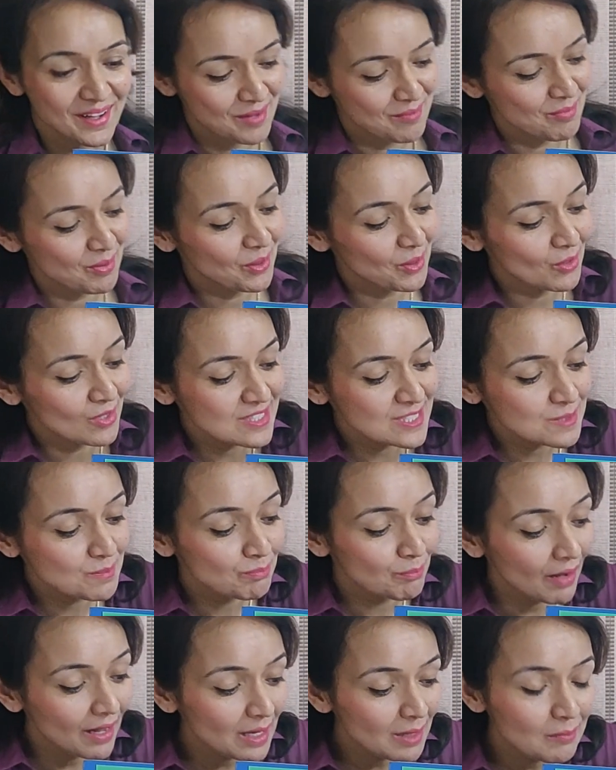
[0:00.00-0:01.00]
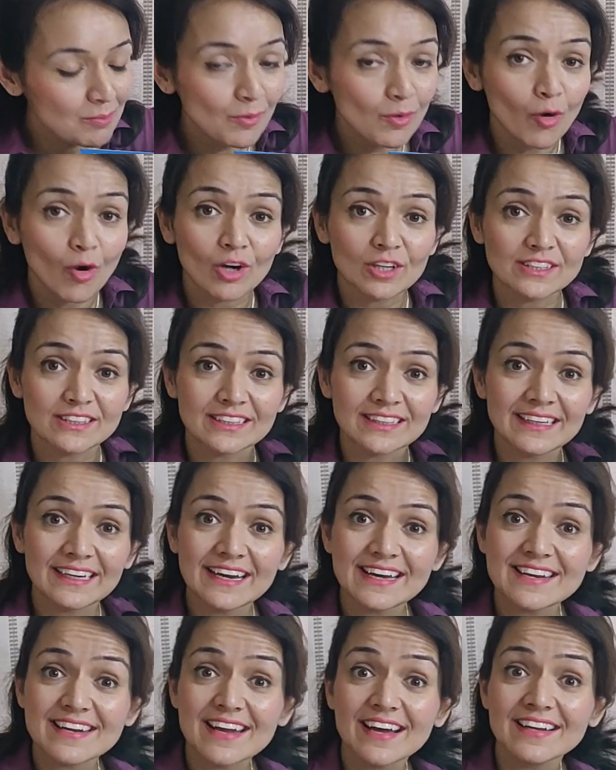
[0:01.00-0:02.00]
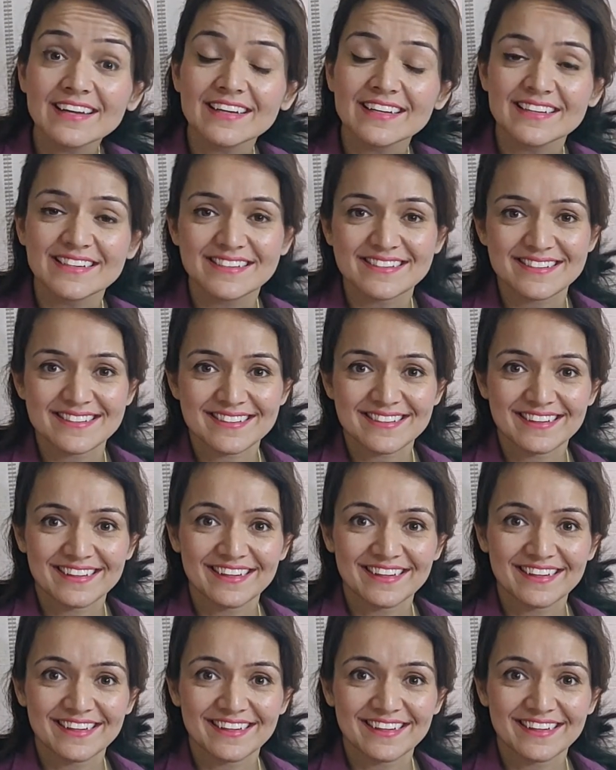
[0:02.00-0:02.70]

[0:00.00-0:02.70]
Because bulb got a current.